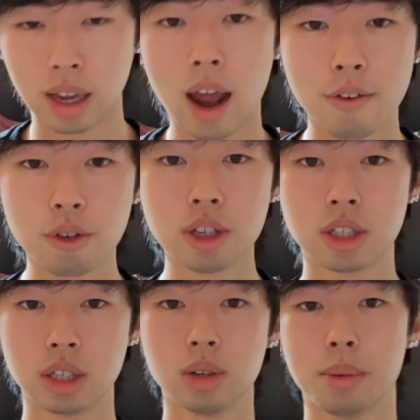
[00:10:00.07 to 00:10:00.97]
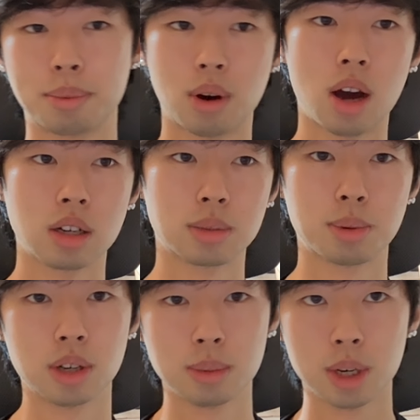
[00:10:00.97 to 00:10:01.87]
every single product
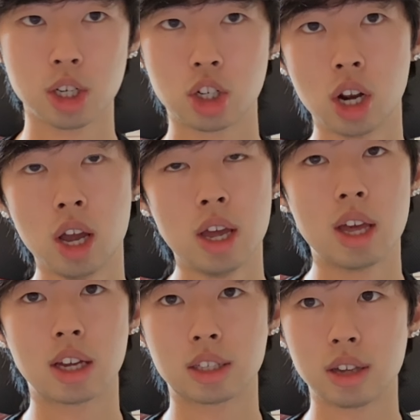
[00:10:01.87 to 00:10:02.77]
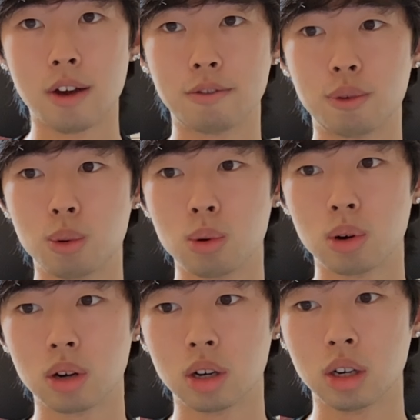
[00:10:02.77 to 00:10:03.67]
pretty much, except
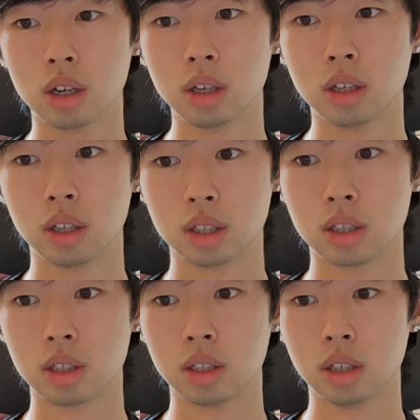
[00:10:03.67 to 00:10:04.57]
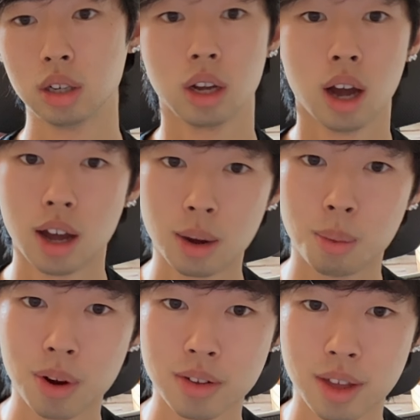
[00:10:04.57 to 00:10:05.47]
for, let's see,
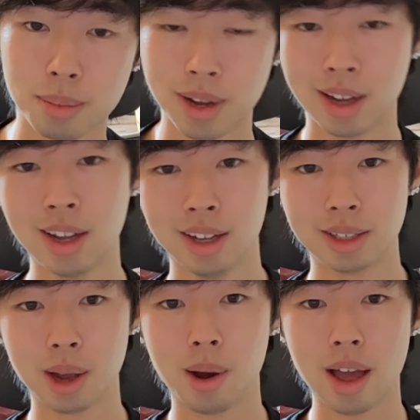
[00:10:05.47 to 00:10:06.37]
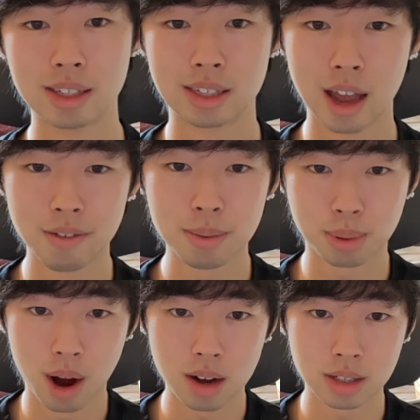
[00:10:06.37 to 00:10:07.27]
one of them. So 7
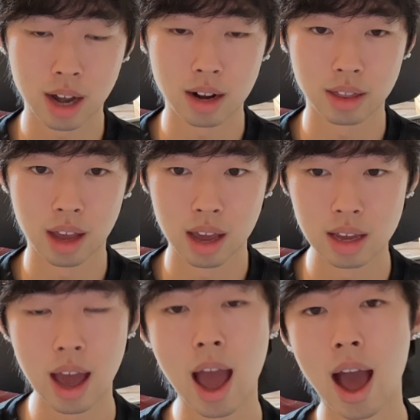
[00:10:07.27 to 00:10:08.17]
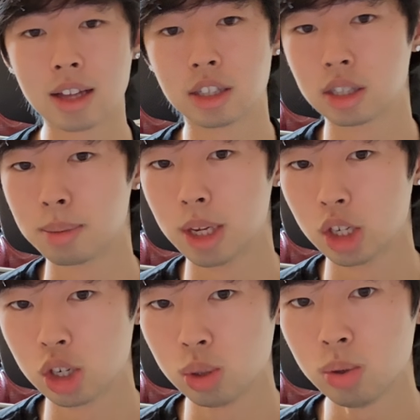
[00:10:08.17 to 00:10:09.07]
products out of the 8 had some
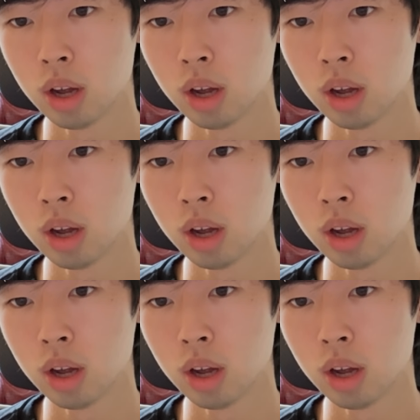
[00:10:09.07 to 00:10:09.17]
issue